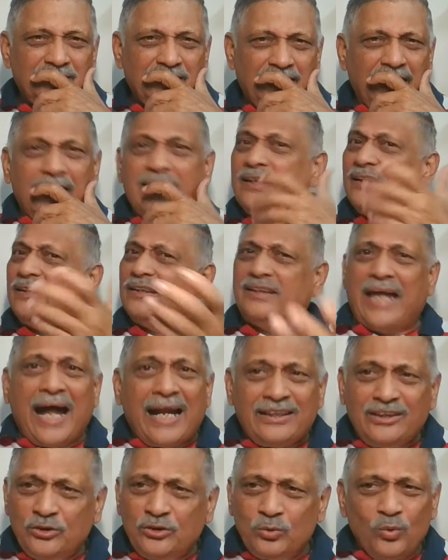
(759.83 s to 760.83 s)
And in
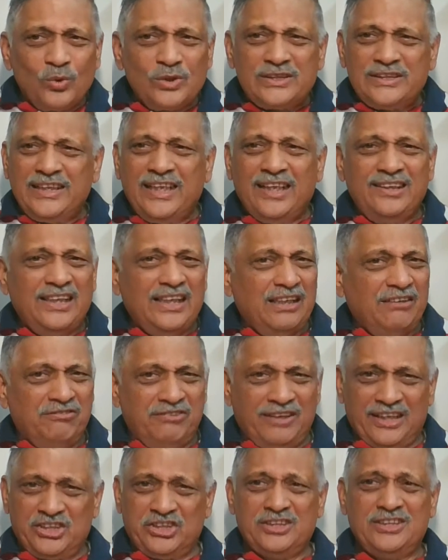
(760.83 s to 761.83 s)
that, you don't see any
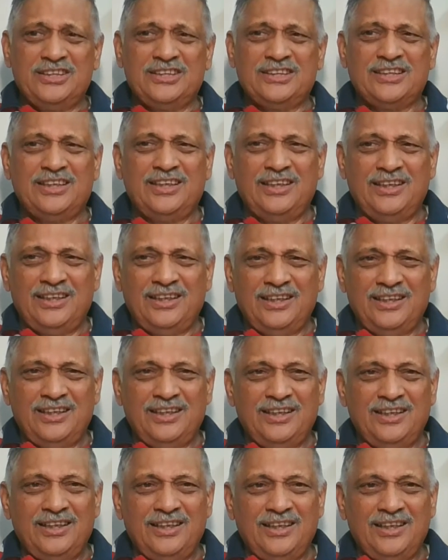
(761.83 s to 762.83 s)
reflections.
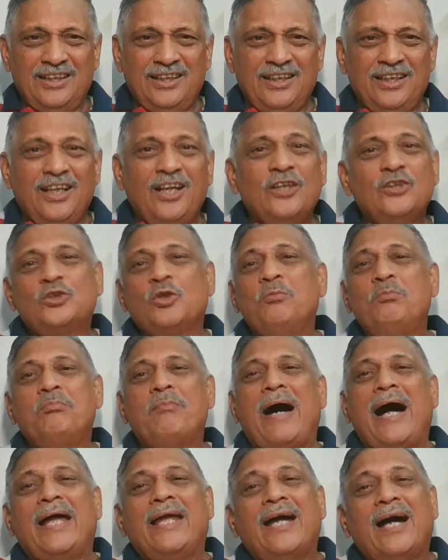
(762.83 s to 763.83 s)
So,
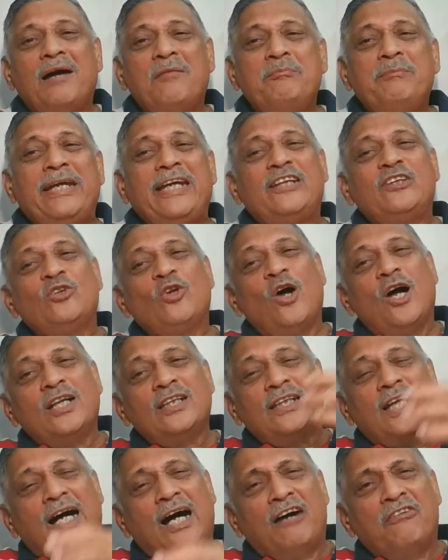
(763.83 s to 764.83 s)
Maya may not
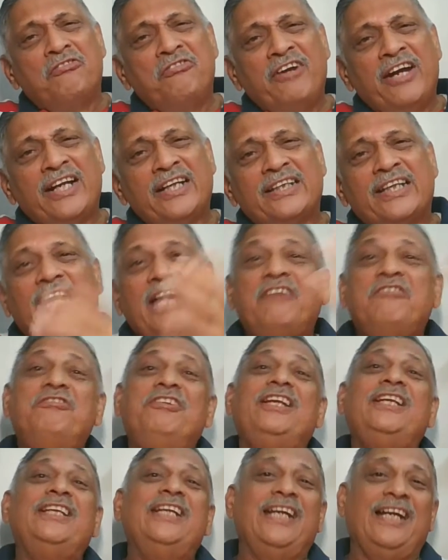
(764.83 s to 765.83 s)
affect
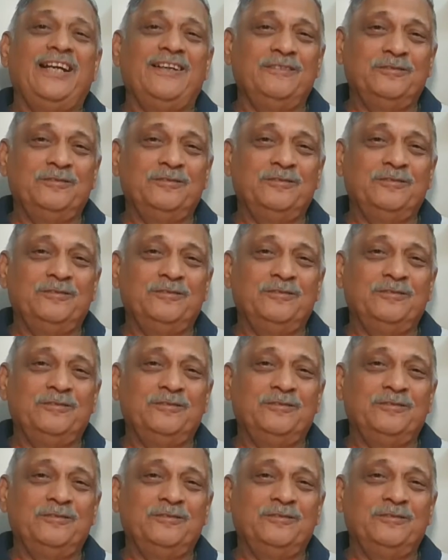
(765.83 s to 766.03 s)
everything.